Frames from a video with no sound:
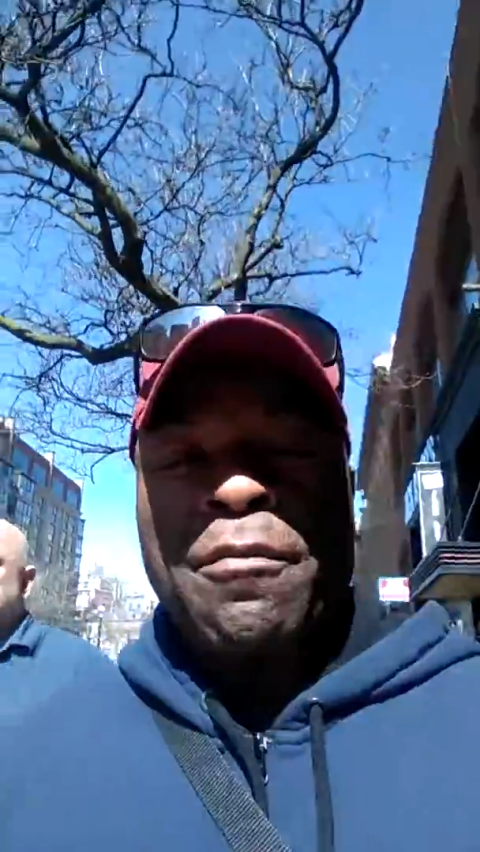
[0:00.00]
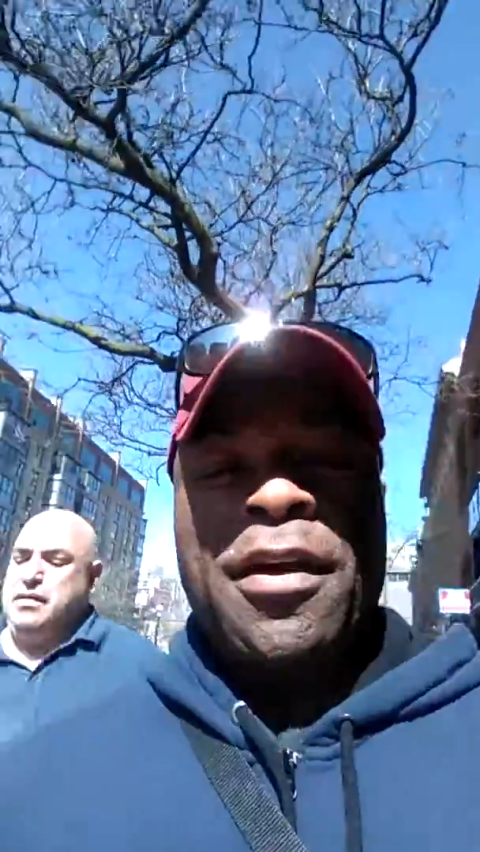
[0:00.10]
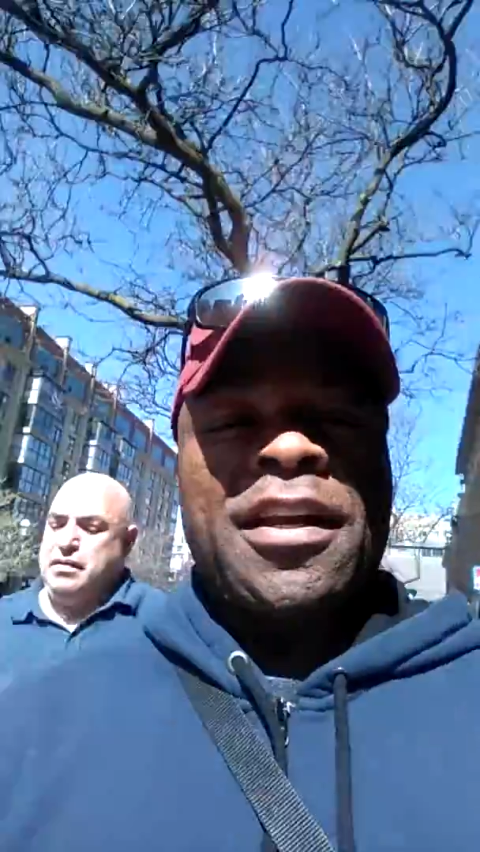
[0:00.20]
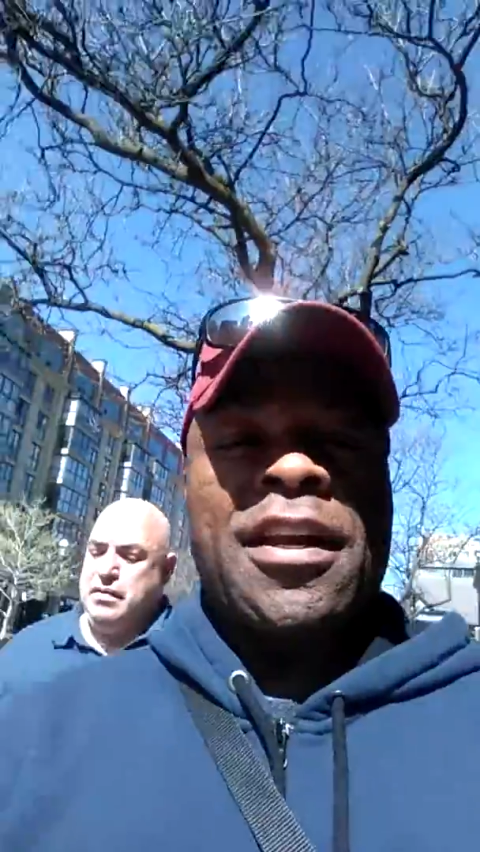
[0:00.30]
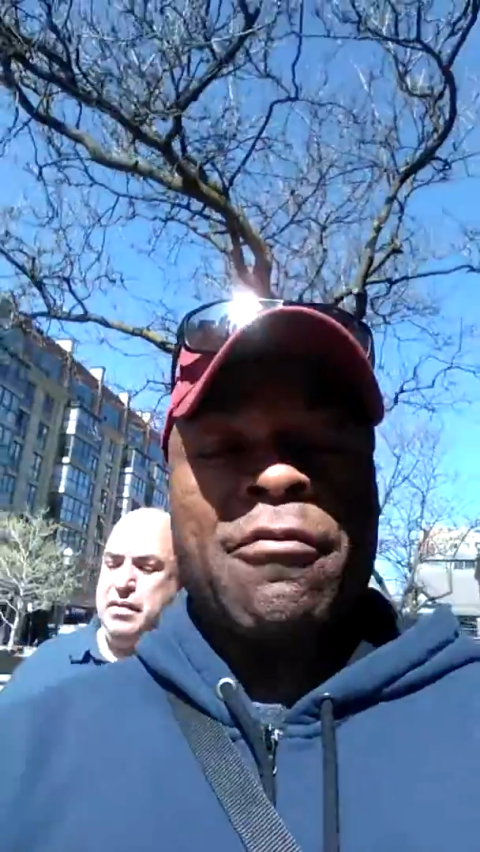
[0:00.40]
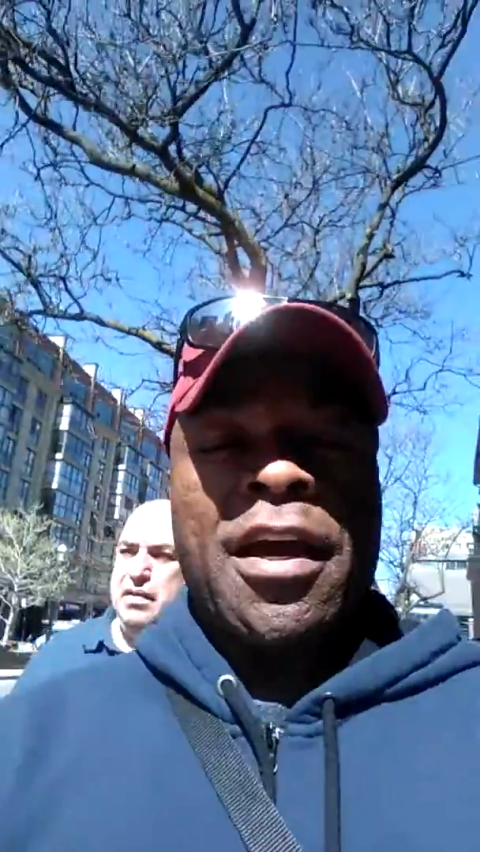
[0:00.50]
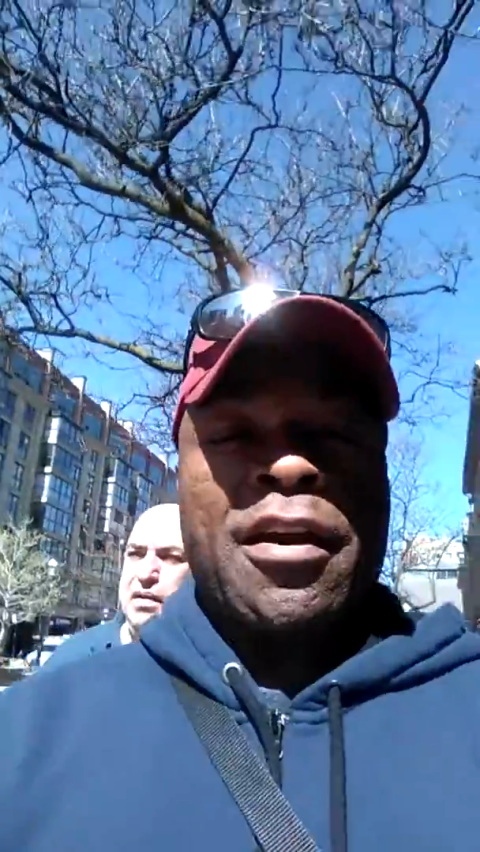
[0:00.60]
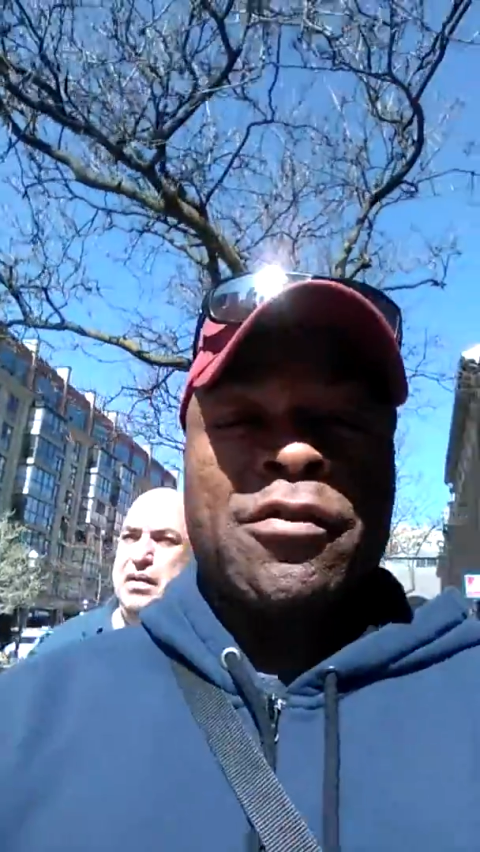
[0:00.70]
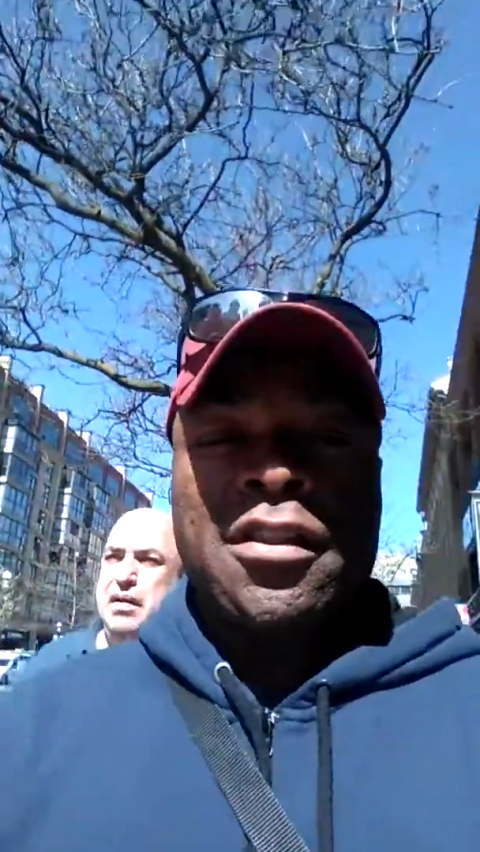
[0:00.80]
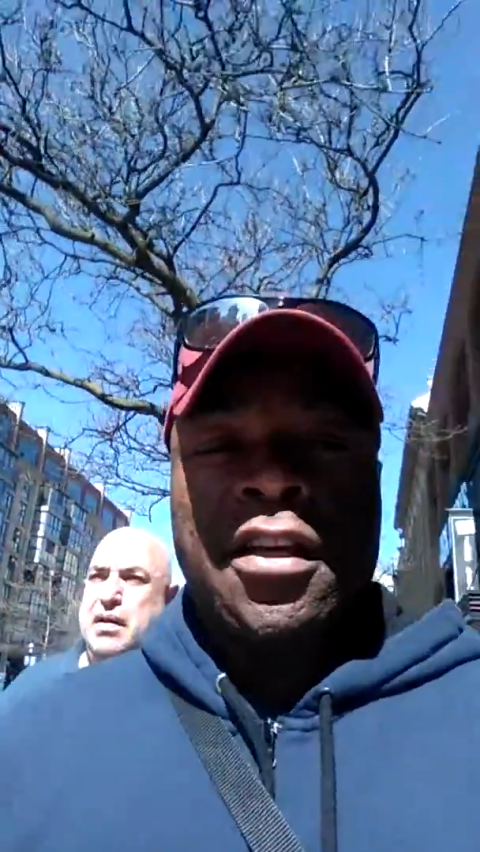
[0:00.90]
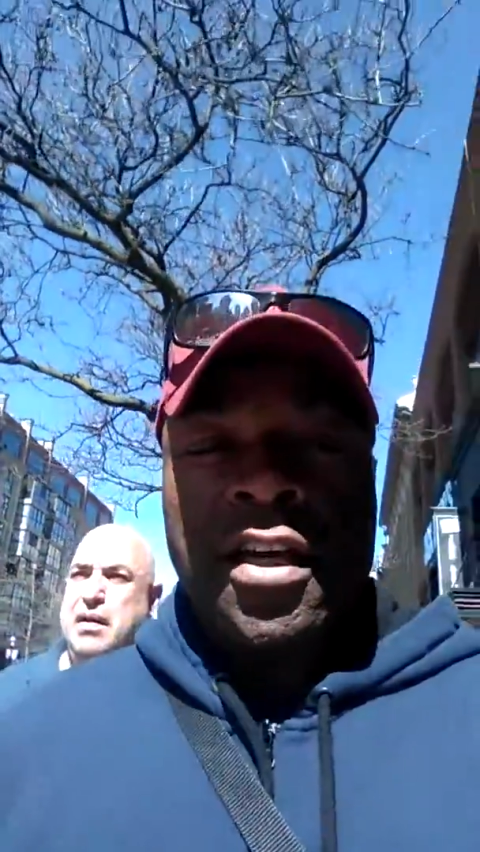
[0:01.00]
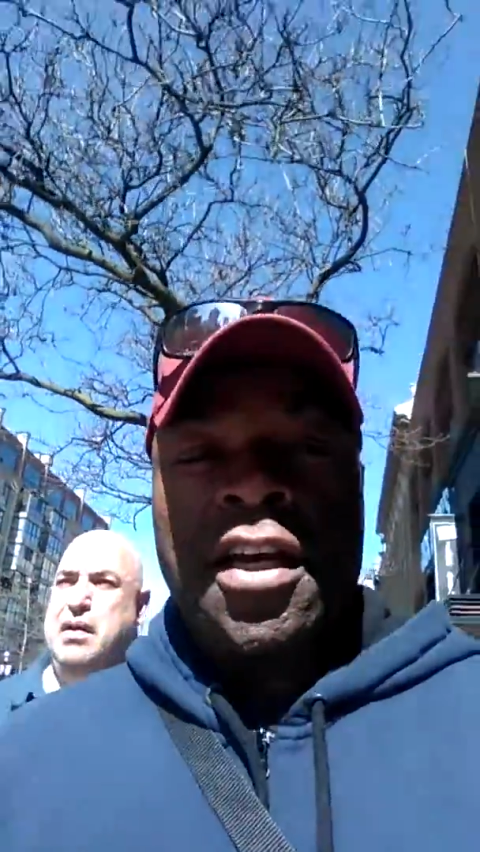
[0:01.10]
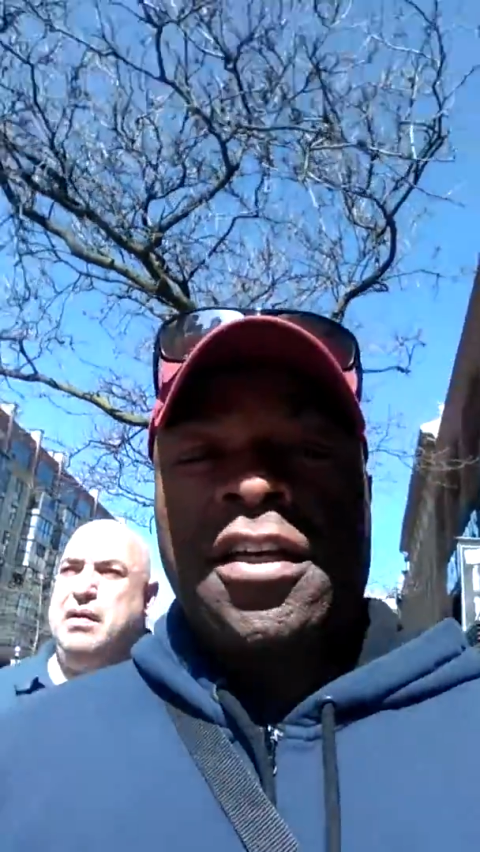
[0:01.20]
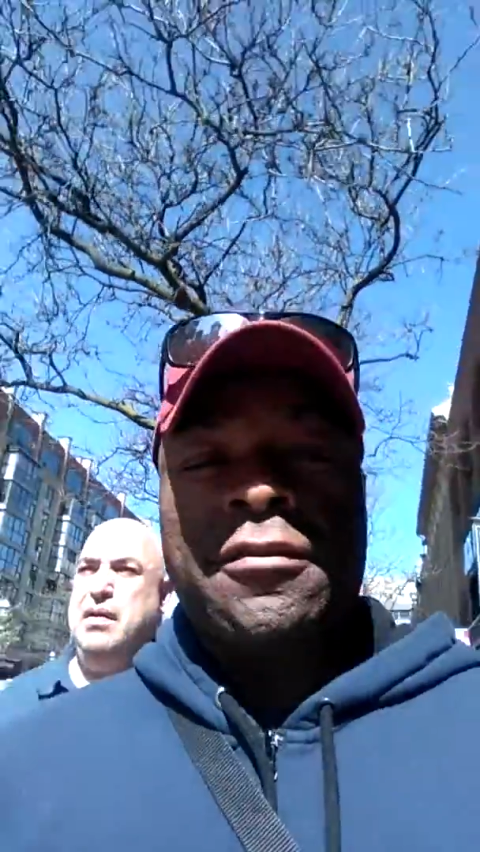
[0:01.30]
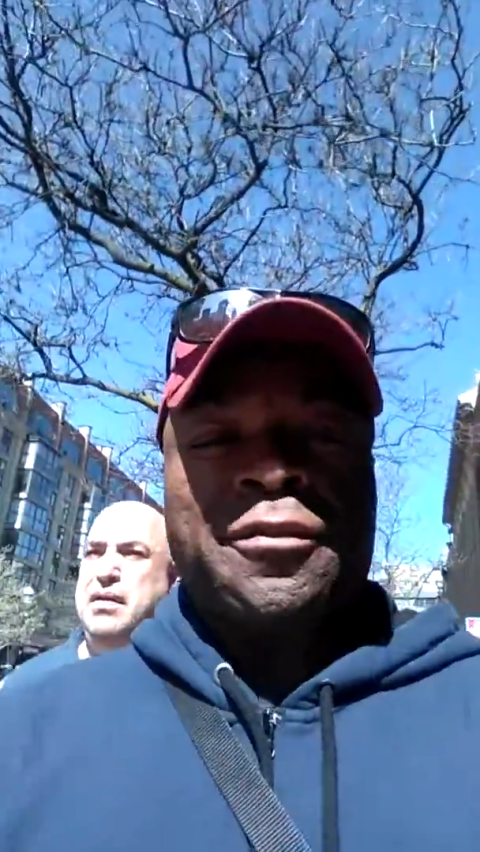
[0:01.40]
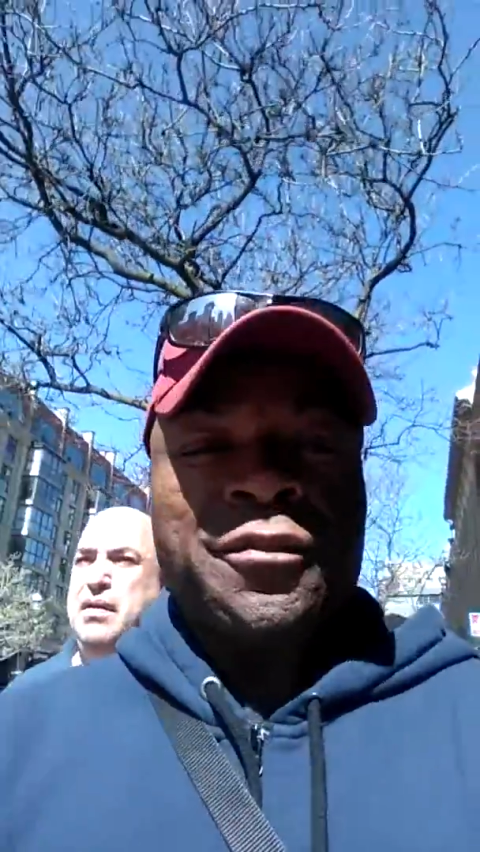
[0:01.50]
But anyway, it was good,